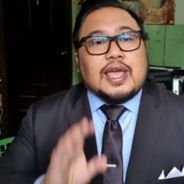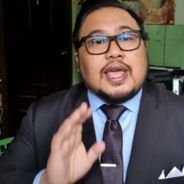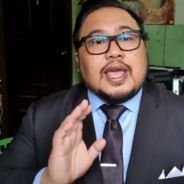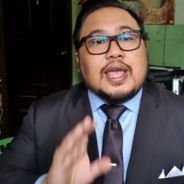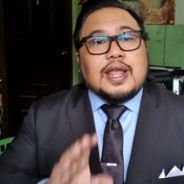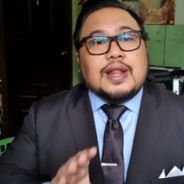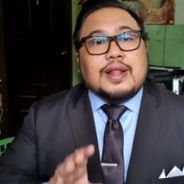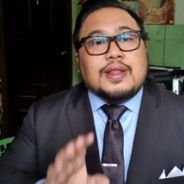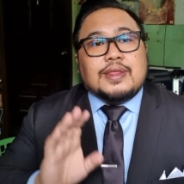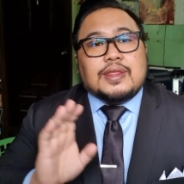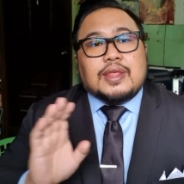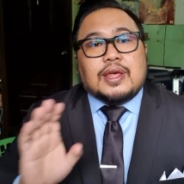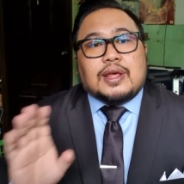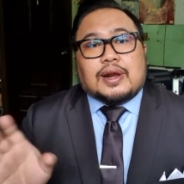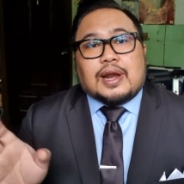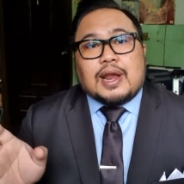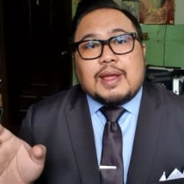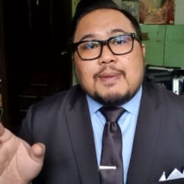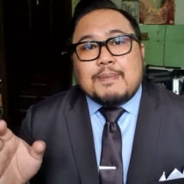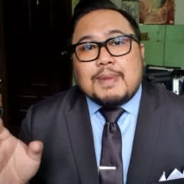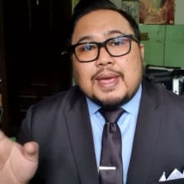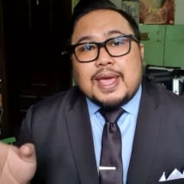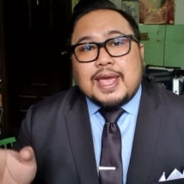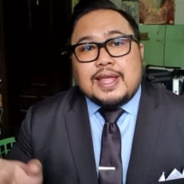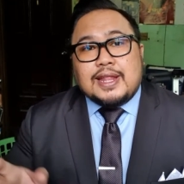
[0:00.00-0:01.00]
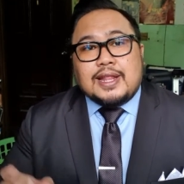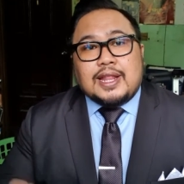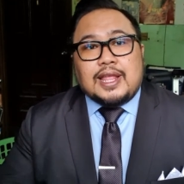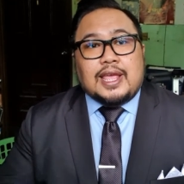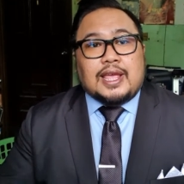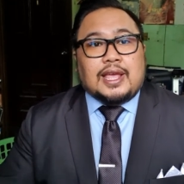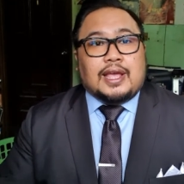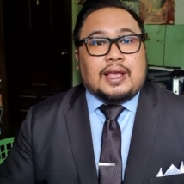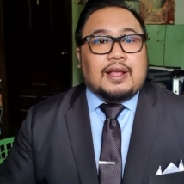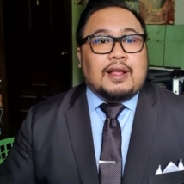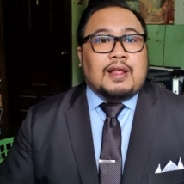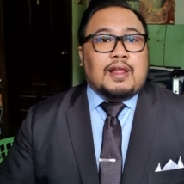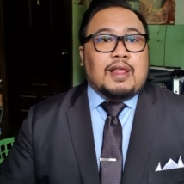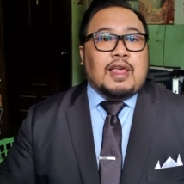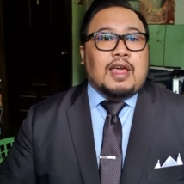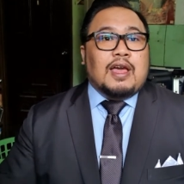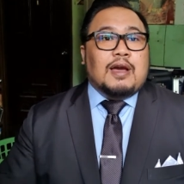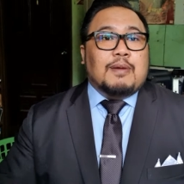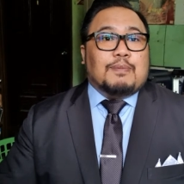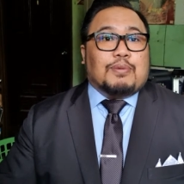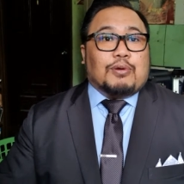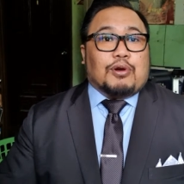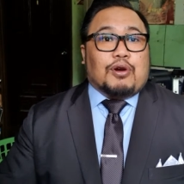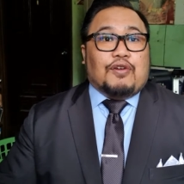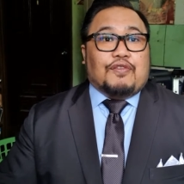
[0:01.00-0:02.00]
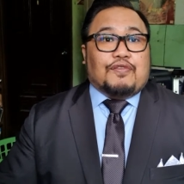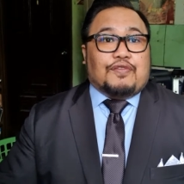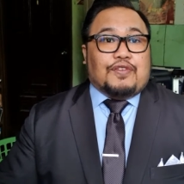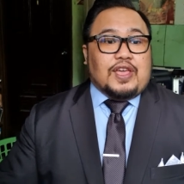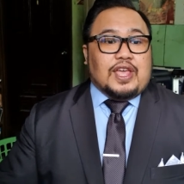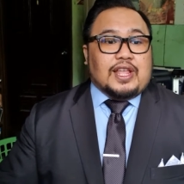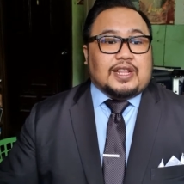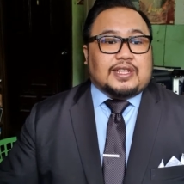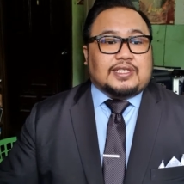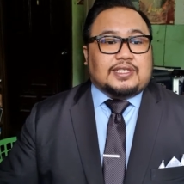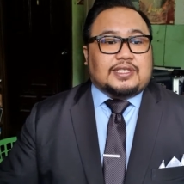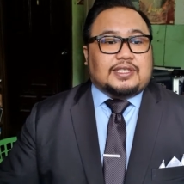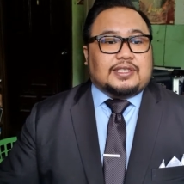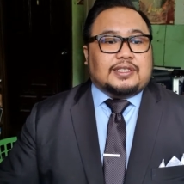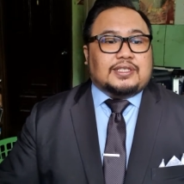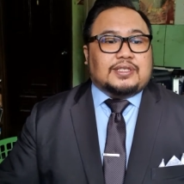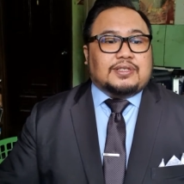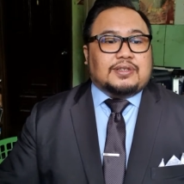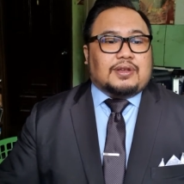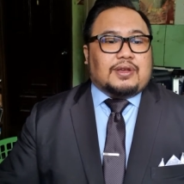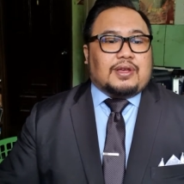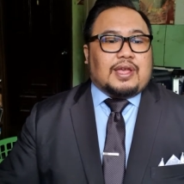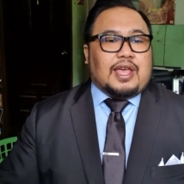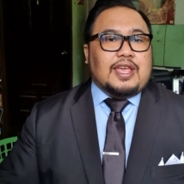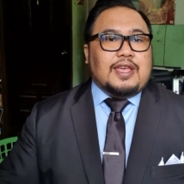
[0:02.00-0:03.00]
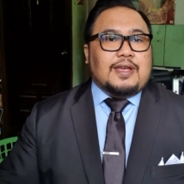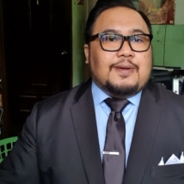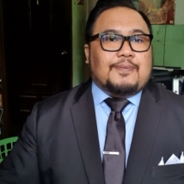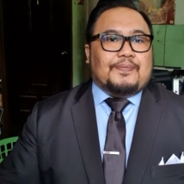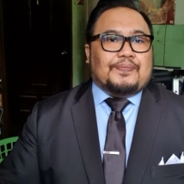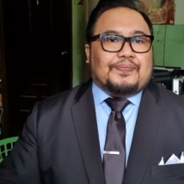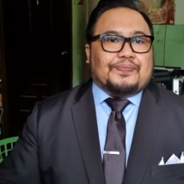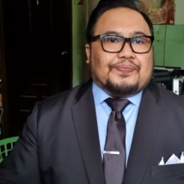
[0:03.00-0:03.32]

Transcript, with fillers: in the remaining profits. Okay?